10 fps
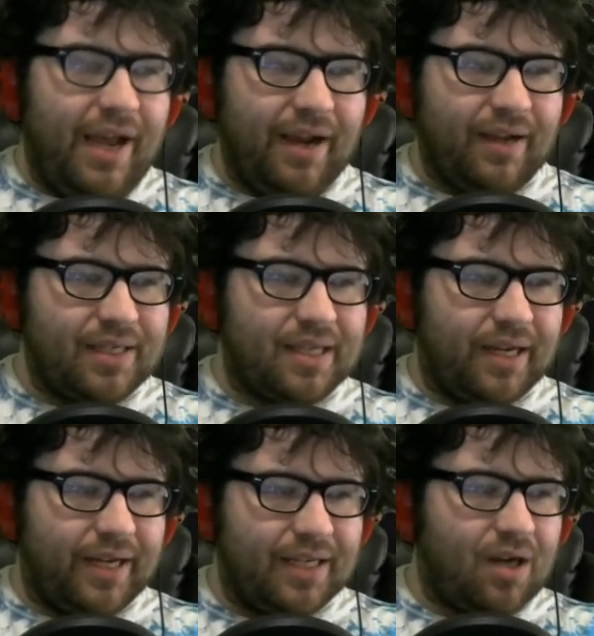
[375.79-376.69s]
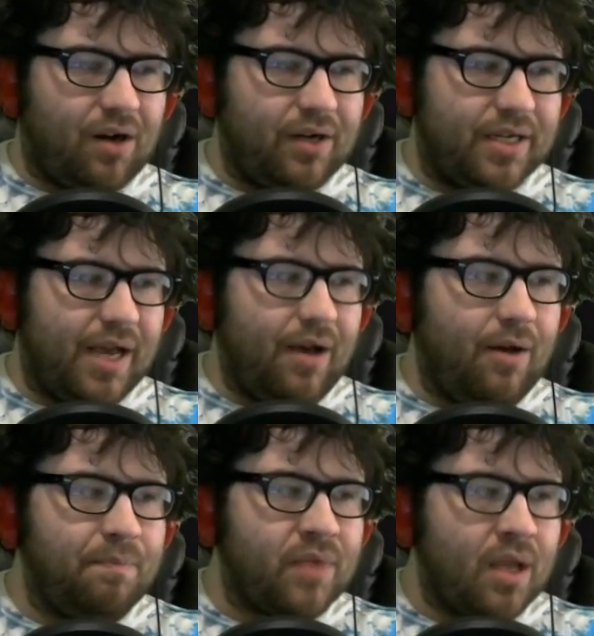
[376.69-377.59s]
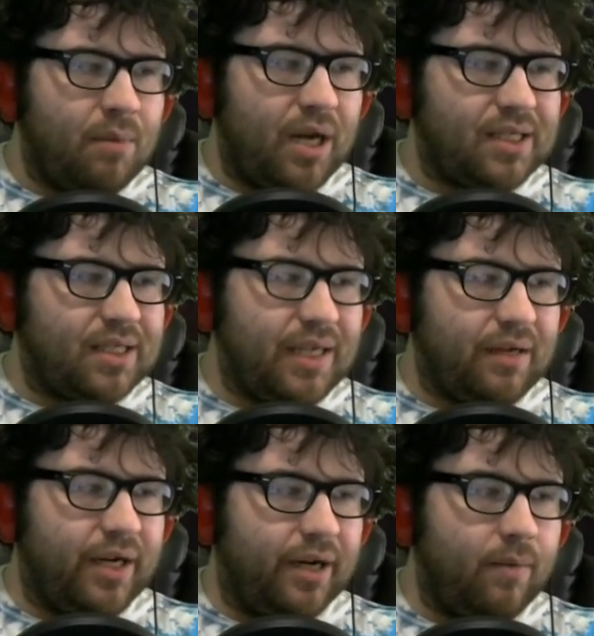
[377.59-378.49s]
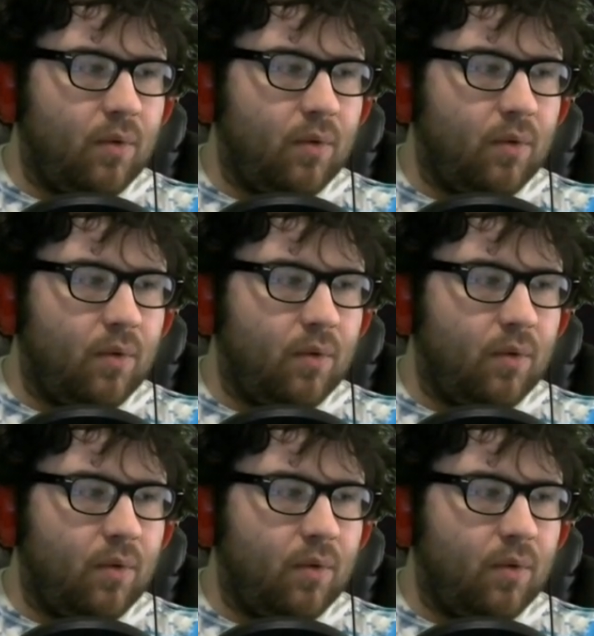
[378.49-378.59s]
that because like it's hard to tell. But as you can tell here,